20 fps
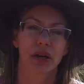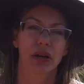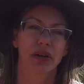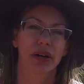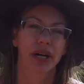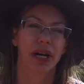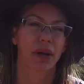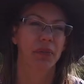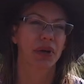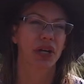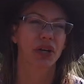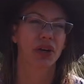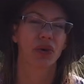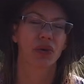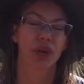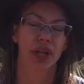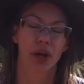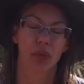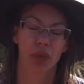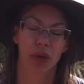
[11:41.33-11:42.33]
all right, I'm going to
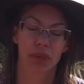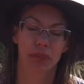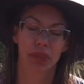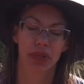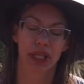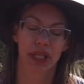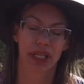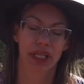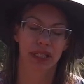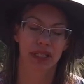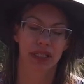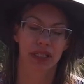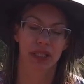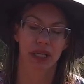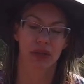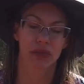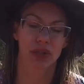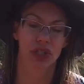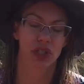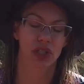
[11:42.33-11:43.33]
go to that one place
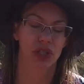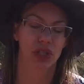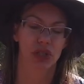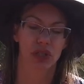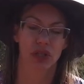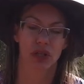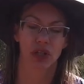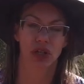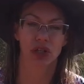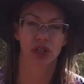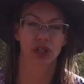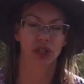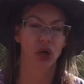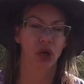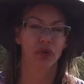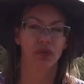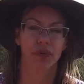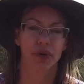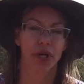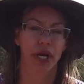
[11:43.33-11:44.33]
that was just a good
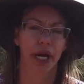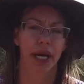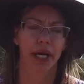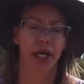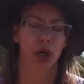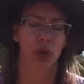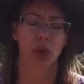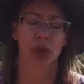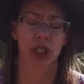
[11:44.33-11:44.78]
overnighter.